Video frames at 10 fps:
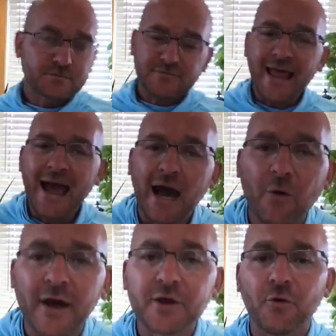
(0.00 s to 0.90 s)
how
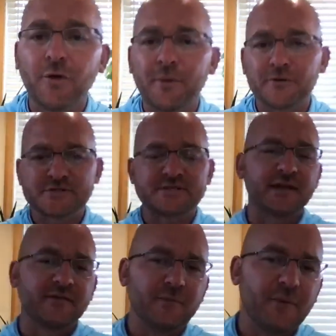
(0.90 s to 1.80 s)
I go about
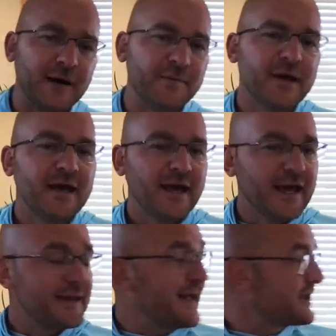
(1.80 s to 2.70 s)
setting them up.
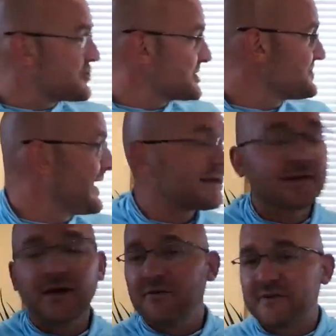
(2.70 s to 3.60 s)
And trust me, I'd
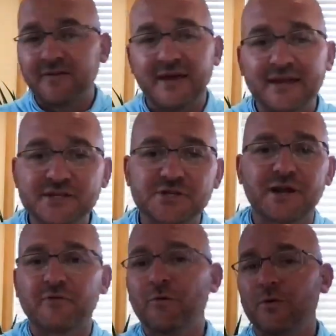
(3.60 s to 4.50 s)
love to take each and
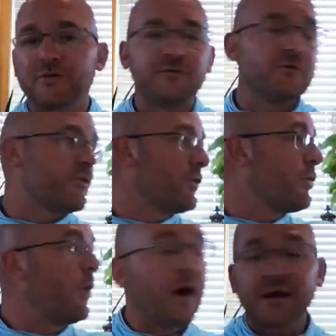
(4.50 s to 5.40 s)
every one of you for a
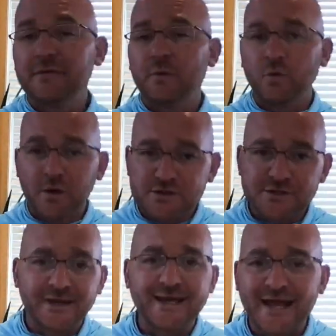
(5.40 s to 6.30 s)
walk in the woods so
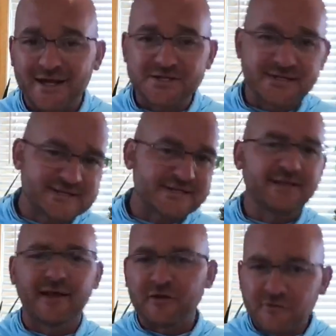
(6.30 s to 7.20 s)
you can actually see
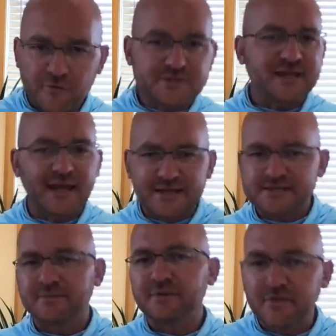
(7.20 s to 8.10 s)
like firsthand
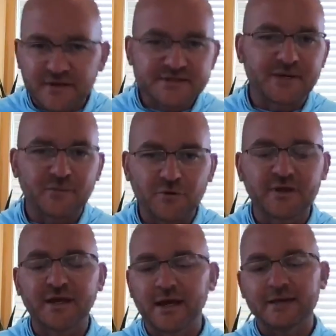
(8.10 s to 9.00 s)
some of the things I'm
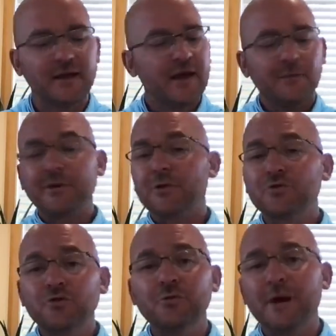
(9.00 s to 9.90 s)
looking at, but I'll
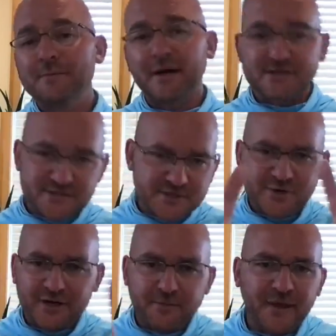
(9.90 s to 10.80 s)
do my best to
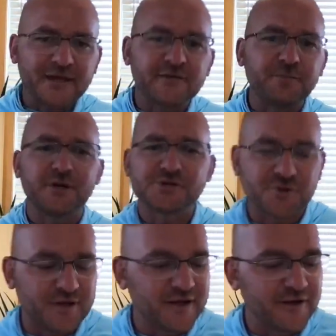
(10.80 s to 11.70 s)
try to paint a picture
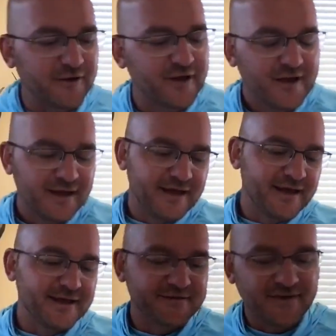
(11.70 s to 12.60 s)
here and